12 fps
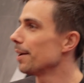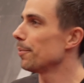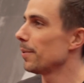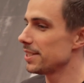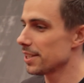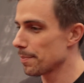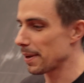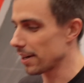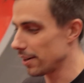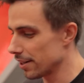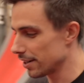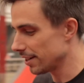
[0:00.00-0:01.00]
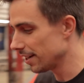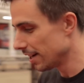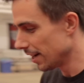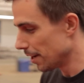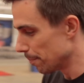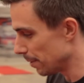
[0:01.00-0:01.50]
couple ways you can make it harder,
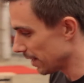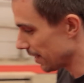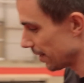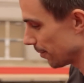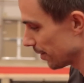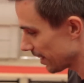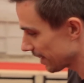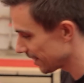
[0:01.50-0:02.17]
but we're not